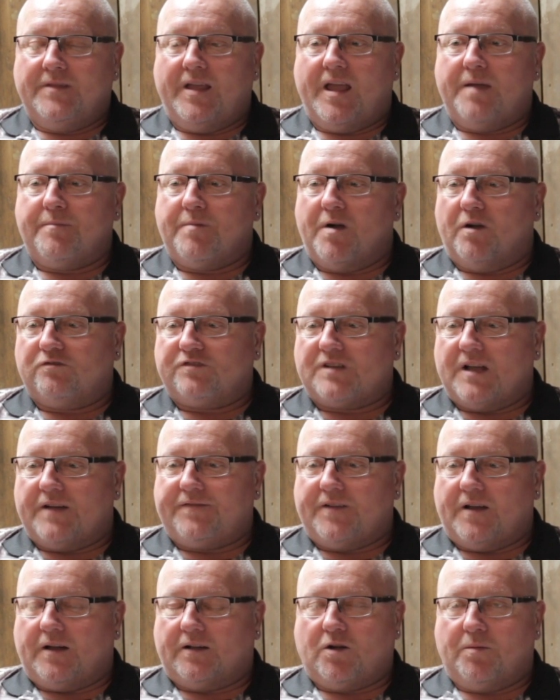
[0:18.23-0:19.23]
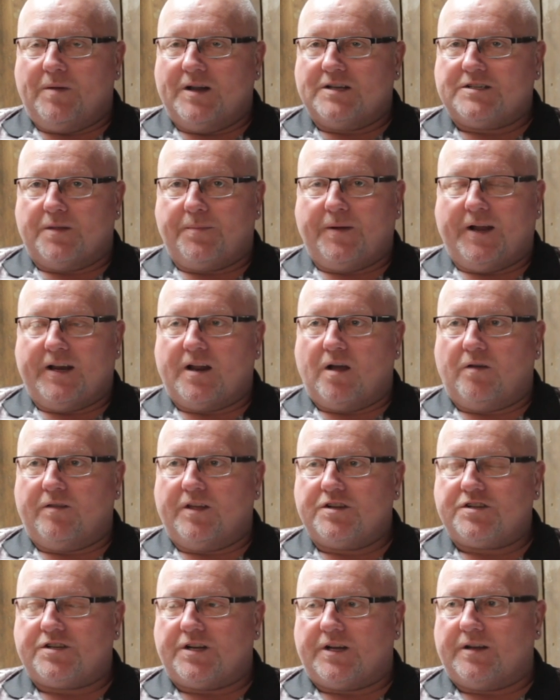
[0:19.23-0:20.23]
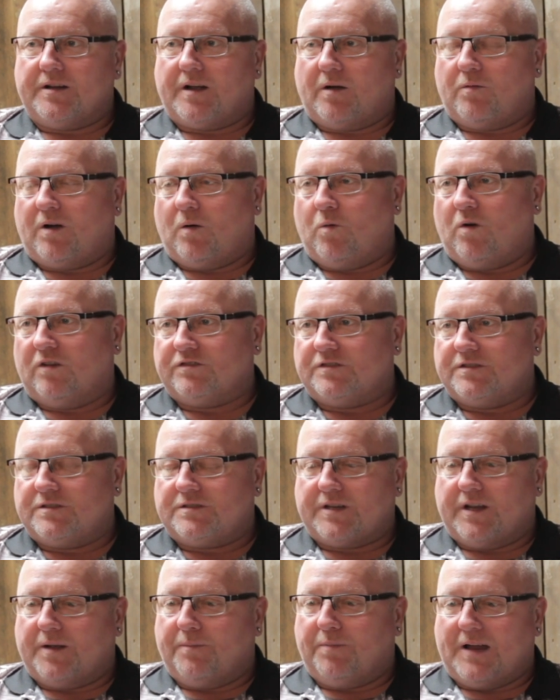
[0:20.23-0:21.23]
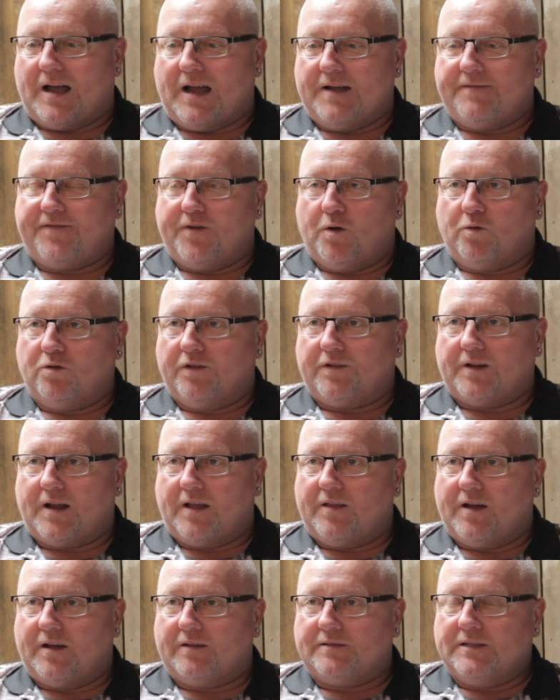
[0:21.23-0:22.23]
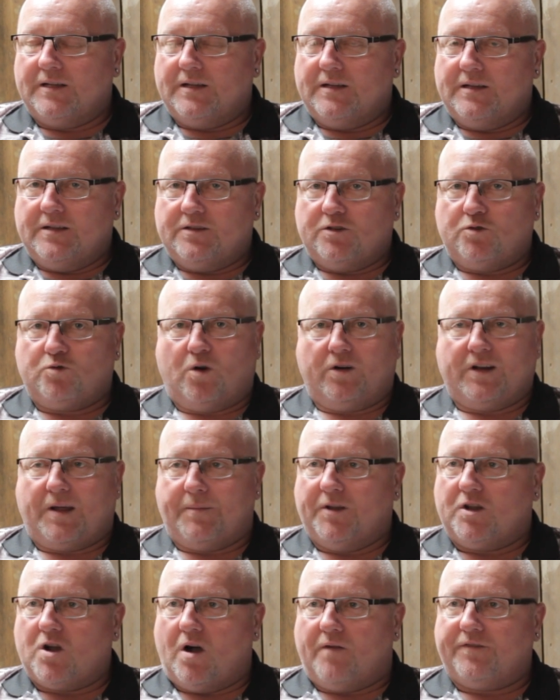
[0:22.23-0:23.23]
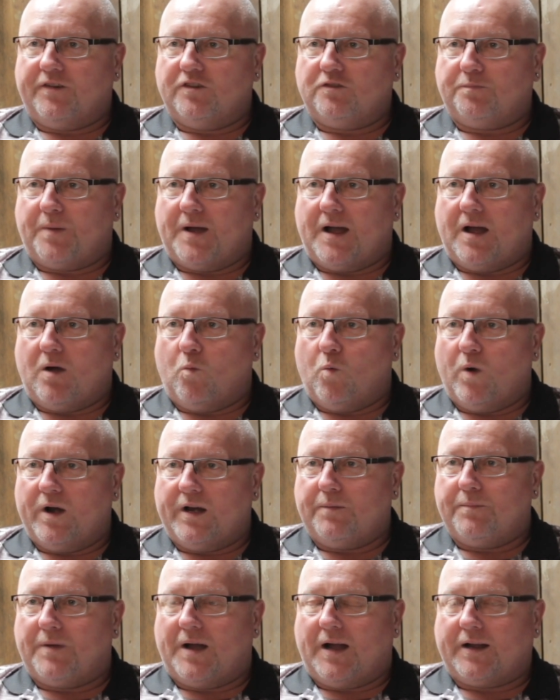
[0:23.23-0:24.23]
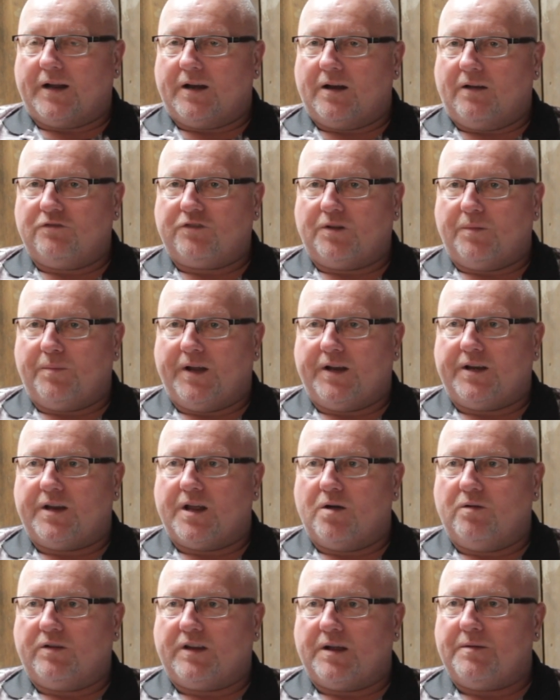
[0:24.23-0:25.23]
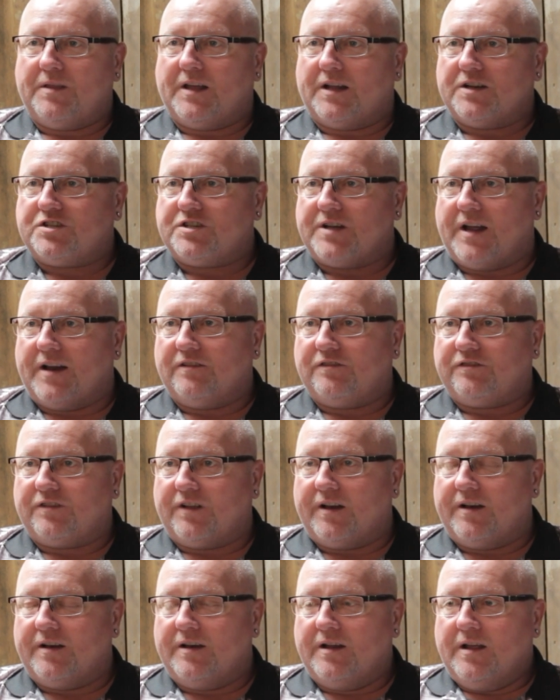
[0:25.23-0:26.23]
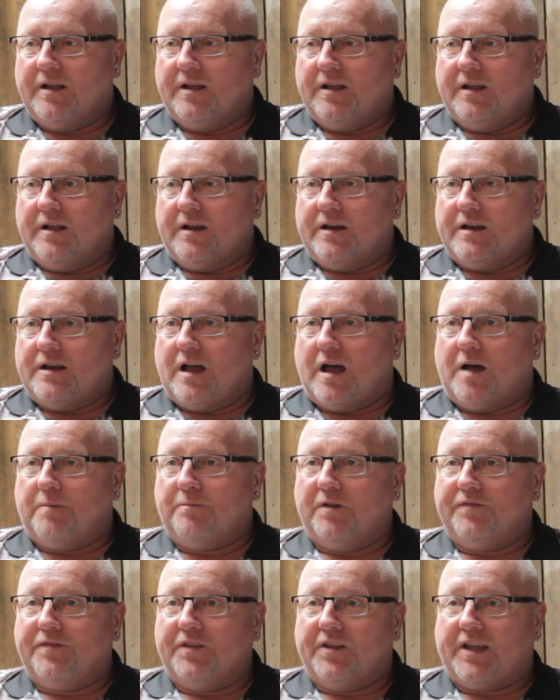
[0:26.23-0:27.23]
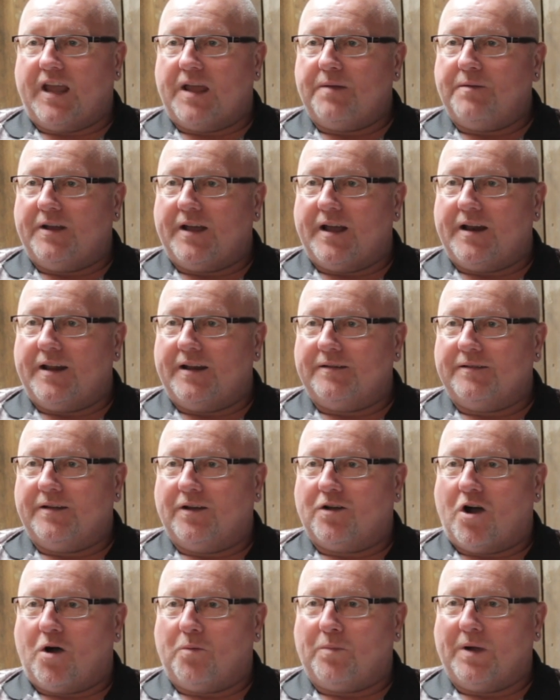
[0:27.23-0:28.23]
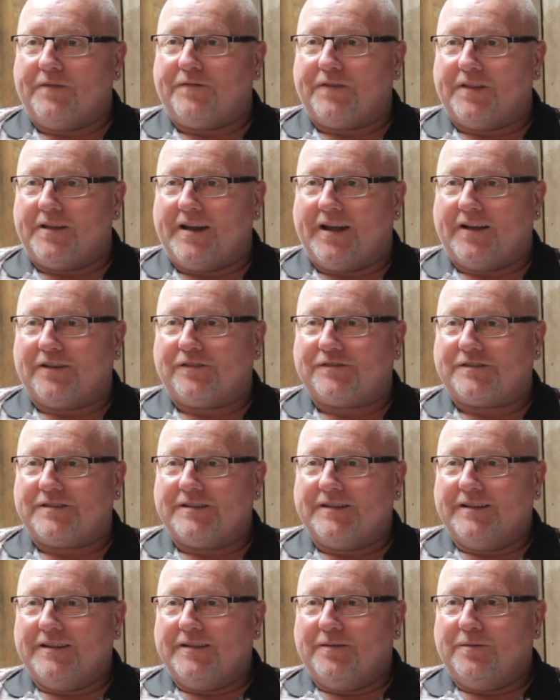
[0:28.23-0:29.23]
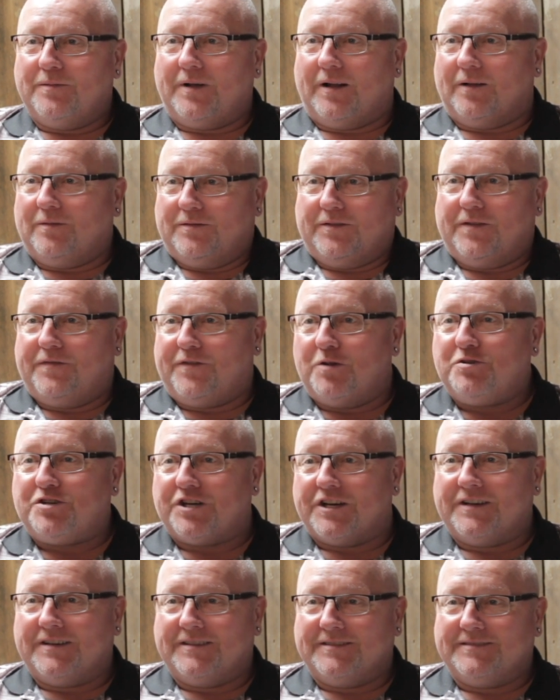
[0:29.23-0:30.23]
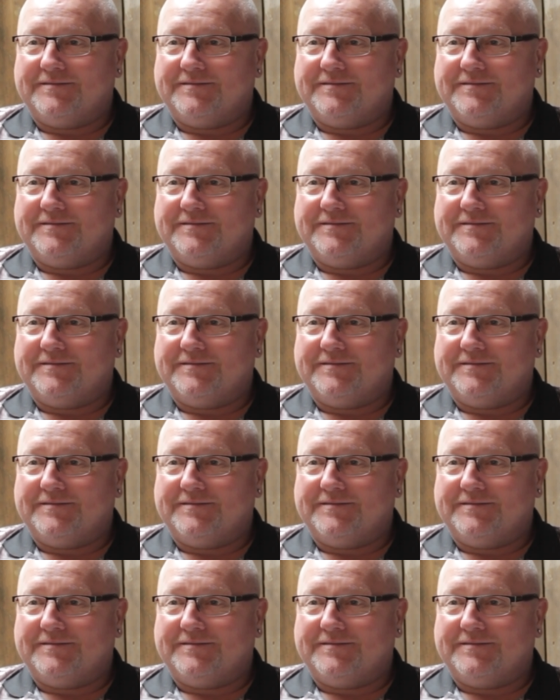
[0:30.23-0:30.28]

Yeah, most definitely. I come into the BDO this year. I wasn't blindfolded or anything like that. Just trying to get my confidence back, winning back, and obviously BDO give me that chance. And now I'm loving the game again and can't wait for the next, well, the future.